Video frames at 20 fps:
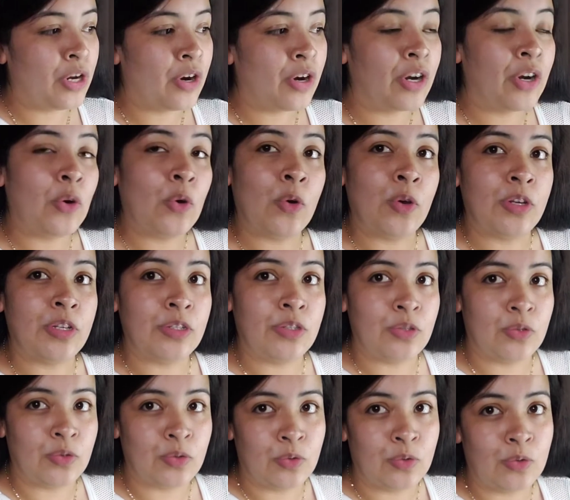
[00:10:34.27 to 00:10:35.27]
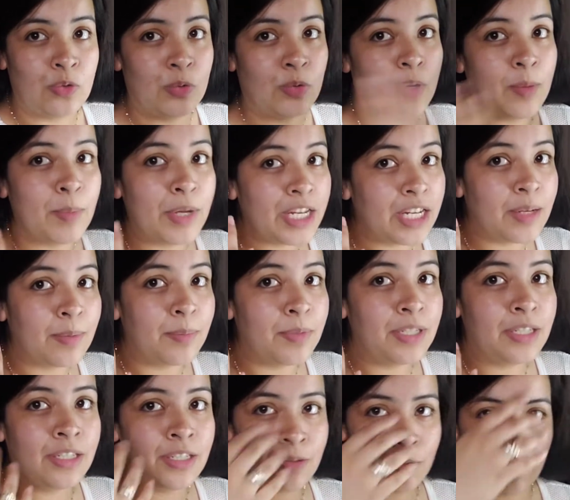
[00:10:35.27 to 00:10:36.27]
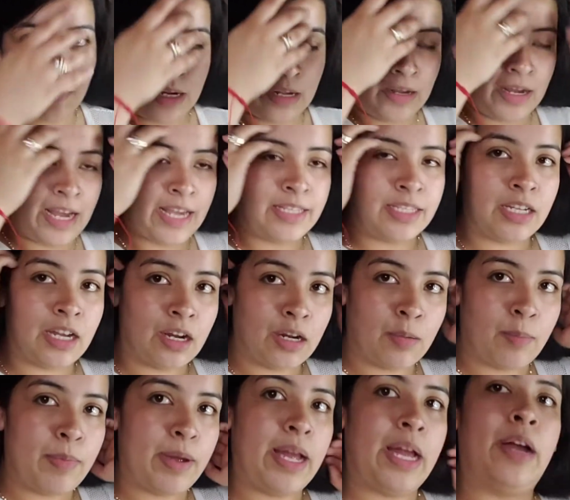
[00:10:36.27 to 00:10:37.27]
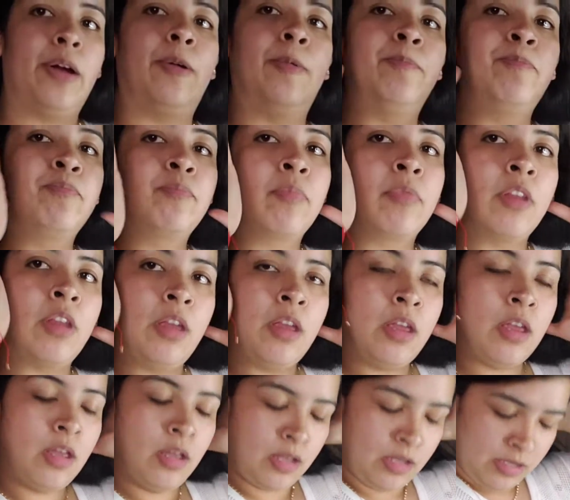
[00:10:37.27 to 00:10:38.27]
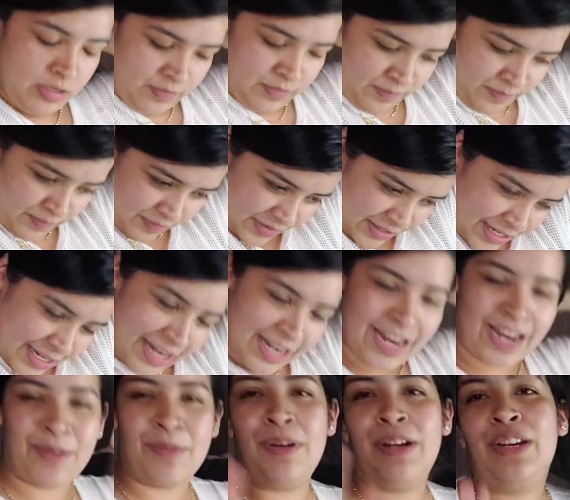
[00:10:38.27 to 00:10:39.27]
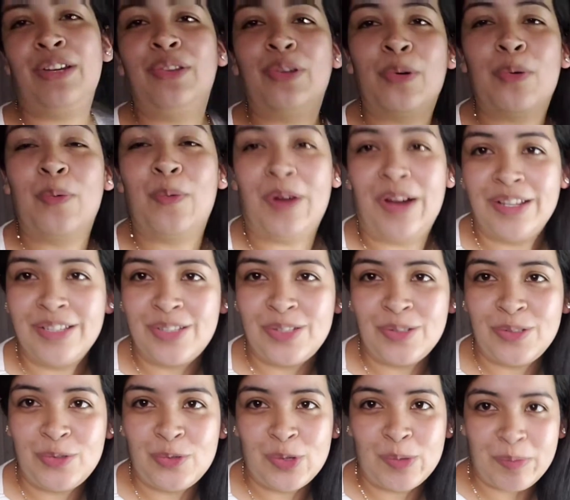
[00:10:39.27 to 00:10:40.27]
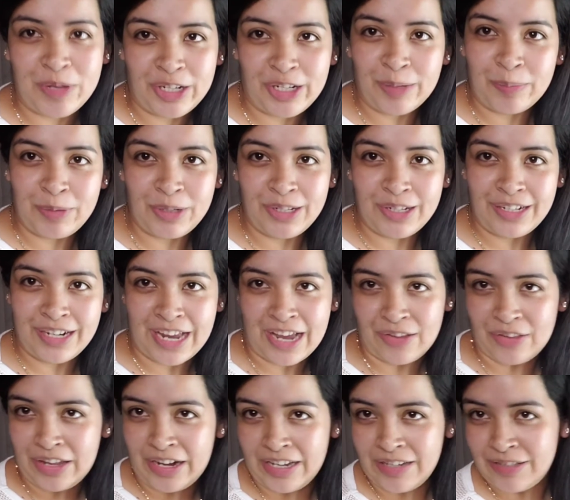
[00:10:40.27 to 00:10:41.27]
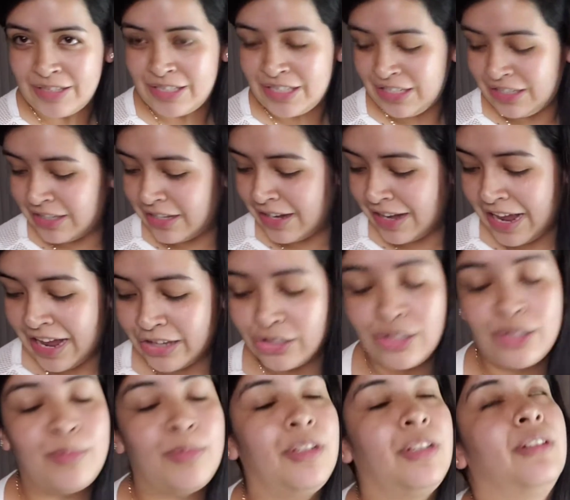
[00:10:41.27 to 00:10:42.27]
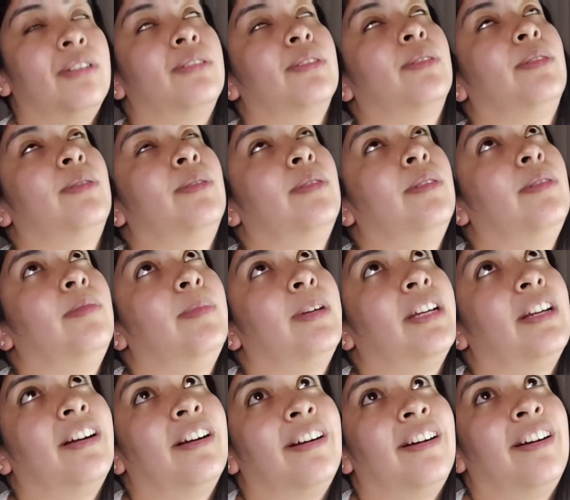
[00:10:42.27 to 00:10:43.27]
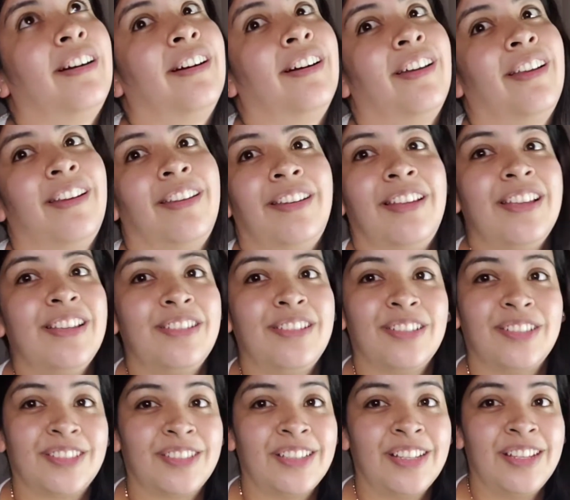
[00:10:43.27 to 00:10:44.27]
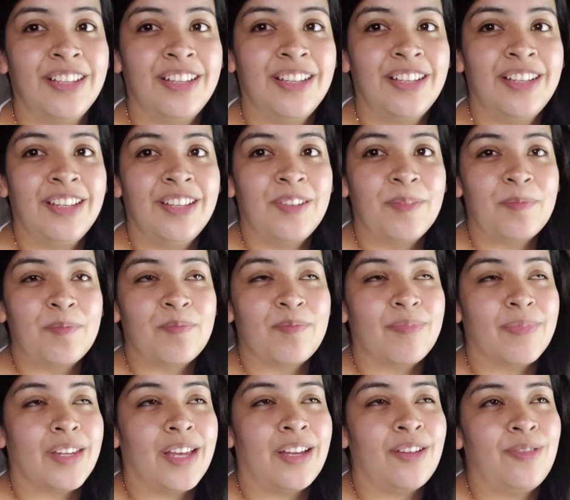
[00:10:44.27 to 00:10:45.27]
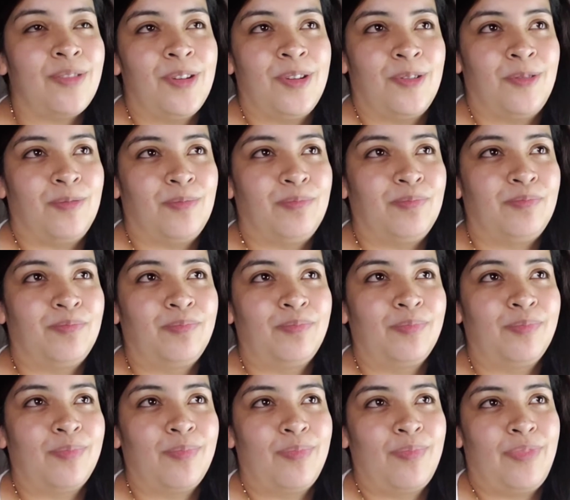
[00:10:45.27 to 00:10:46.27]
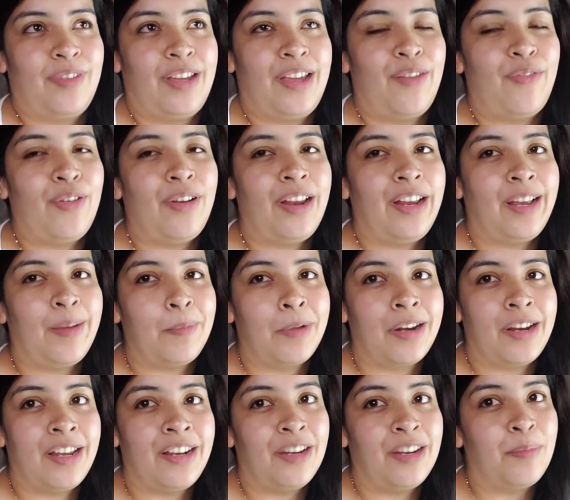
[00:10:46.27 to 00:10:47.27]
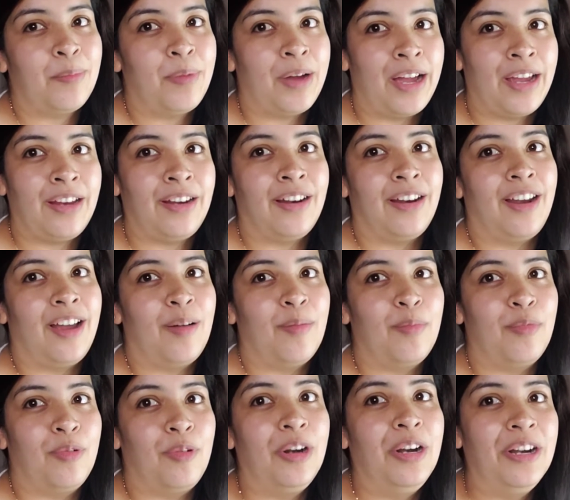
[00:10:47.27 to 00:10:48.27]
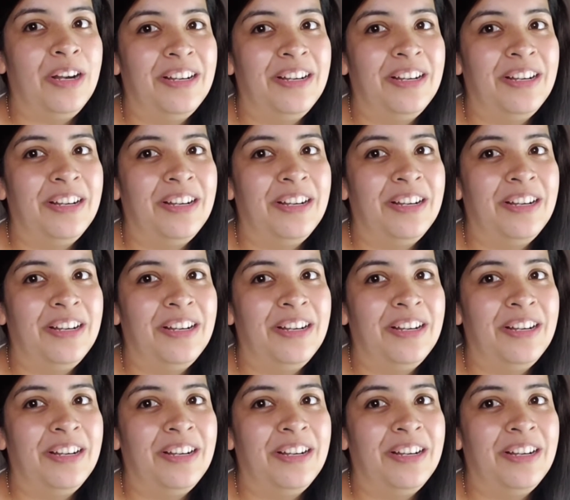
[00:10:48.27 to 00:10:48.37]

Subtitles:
are going to do a makeup look while I talk about, and I really don't want to do a makeup look now that I've seen the lashes, because oh my god, it's just, I don't know, I feel like I'm gonna end up buying a lot more.